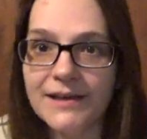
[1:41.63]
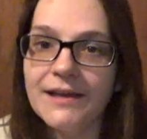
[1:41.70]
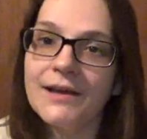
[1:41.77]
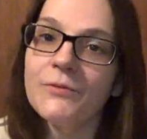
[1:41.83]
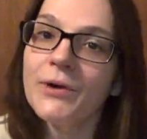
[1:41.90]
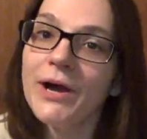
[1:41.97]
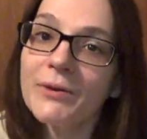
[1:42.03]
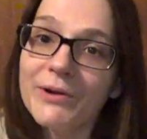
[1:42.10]

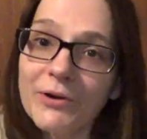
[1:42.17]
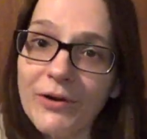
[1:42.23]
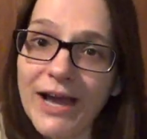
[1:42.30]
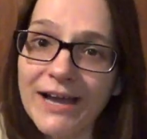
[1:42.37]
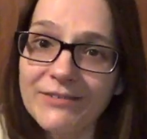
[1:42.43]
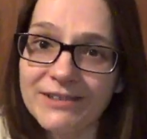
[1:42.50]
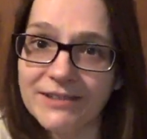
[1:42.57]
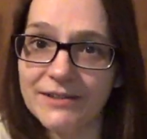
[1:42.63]
and why we don't
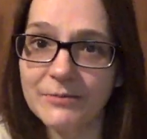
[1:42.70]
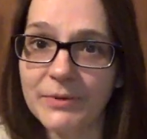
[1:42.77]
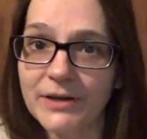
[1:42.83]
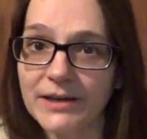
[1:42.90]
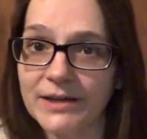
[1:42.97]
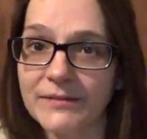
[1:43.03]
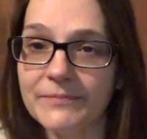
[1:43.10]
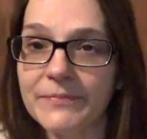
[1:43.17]
have a ton of
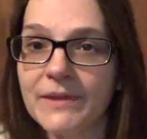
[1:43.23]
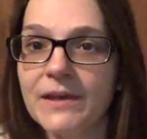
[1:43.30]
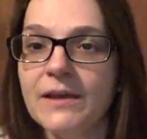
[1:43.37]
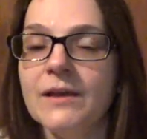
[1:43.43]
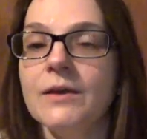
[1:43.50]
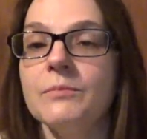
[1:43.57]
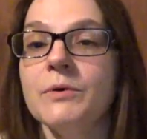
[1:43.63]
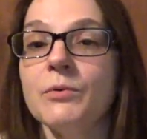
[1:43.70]
money.
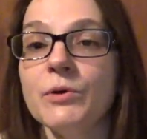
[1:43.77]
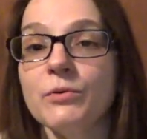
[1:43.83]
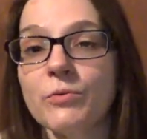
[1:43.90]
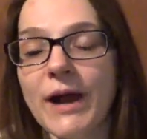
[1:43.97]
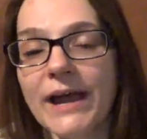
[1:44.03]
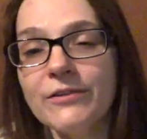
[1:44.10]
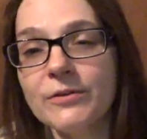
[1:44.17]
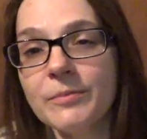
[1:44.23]
But we'd
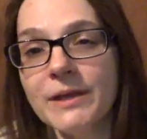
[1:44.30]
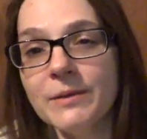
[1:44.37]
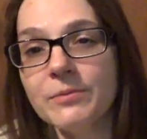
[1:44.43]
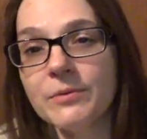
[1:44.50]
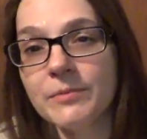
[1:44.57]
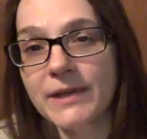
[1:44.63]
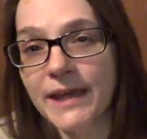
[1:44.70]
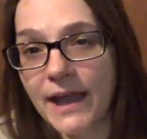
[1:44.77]
rather
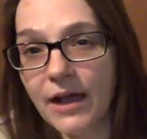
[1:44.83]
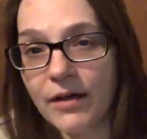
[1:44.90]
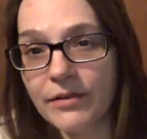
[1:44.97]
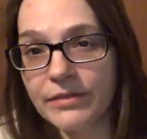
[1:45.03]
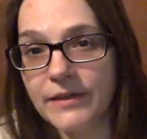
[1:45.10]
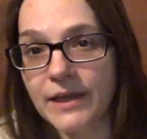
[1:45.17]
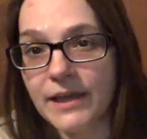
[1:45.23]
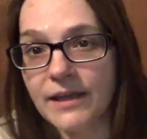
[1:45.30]
people be
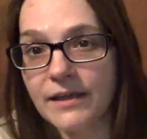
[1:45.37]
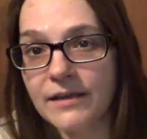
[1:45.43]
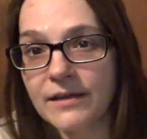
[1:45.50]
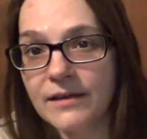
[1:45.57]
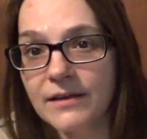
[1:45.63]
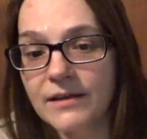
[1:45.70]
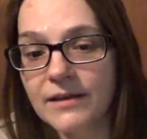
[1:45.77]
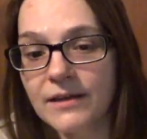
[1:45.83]
healthy
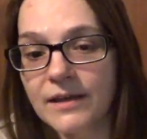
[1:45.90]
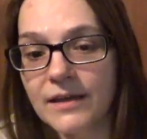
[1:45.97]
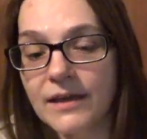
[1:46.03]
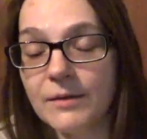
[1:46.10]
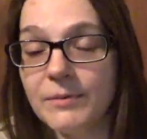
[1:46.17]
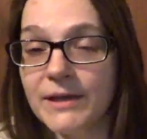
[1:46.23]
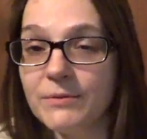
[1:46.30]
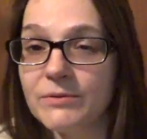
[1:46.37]

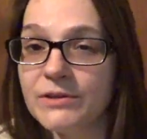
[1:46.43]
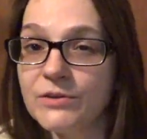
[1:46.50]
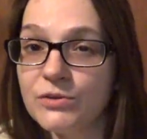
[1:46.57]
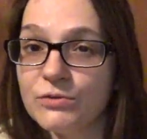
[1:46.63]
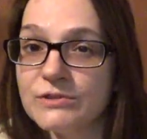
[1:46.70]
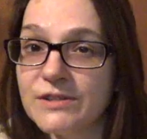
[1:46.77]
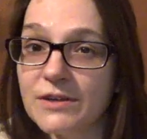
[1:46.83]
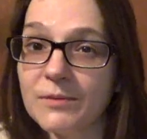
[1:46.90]
and be able to
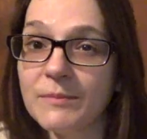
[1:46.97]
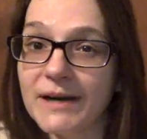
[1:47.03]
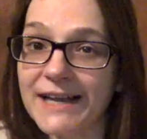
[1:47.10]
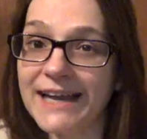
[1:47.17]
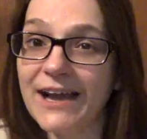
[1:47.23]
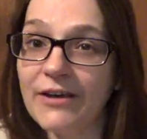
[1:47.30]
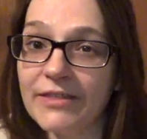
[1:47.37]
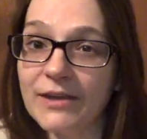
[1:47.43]
use their money
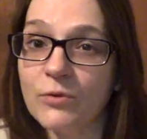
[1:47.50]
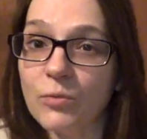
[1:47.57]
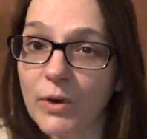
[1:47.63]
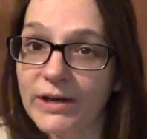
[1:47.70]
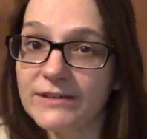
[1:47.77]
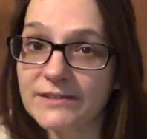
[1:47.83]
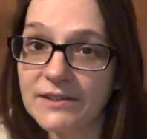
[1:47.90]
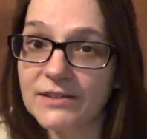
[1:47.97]
how they
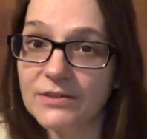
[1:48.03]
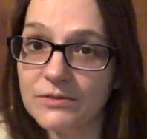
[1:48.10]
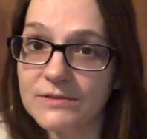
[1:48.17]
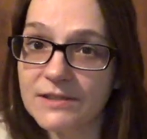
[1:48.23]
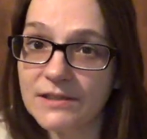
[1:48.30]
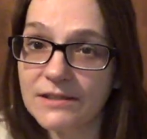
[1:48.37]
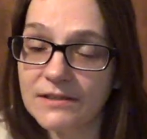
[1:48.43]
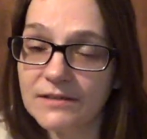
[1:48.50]
want to use
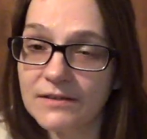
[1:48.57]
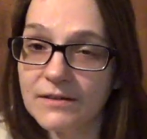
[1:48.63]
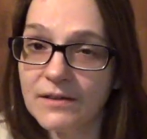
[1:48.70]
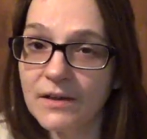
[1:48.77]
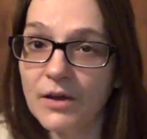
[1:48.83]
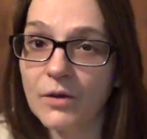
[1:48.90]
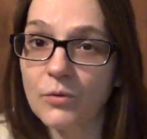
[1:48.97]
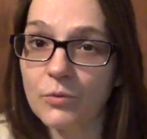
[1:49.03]
it
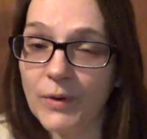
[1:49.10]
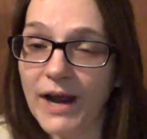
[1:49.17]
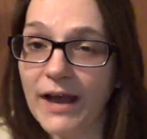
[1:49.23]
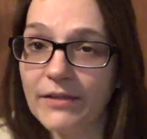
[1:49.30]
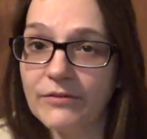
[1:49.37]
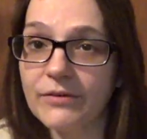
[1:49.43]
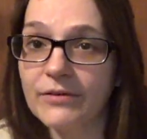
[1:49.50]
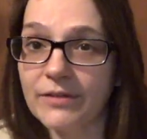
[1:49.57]

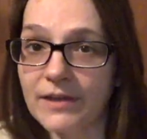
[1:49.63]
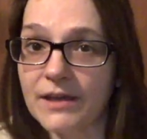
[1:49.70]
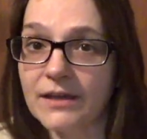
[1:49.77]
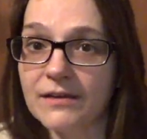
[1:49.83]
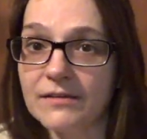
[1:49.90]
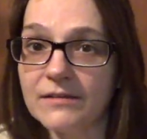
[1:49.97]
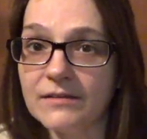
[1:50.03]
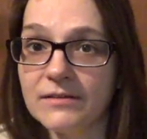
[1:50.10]
rather
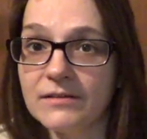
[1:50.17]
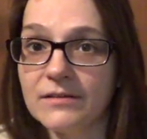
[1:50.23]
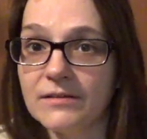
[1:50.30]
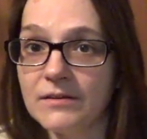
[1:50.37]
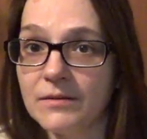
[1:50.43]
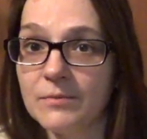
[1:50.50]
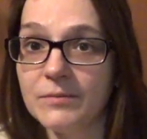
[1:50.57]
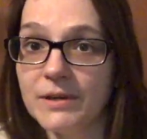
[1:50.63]
than
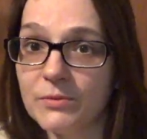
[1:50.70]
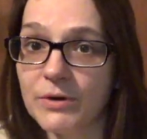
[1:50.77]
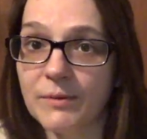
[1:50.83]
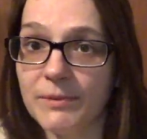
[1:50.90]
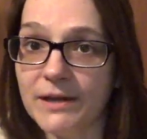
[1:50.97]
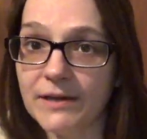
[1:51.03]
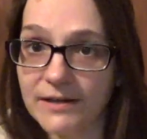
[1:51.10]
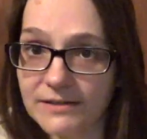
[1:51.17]
be
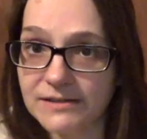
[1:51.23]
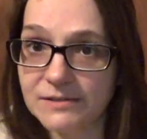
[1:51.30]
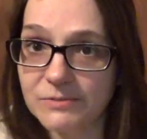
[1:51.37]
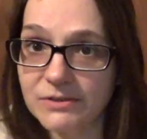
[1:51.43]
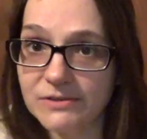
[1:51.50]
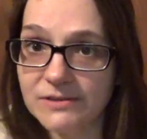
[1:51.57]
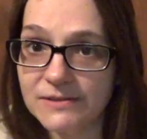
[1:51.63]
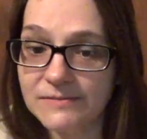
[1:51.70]
repeat
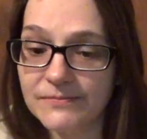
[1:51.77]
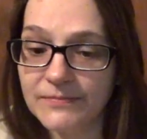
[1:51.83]
customers.